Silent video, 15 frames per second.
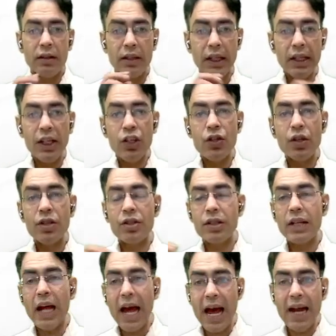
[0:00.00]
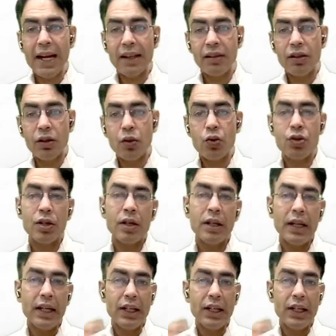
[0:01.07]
the initiation and execution.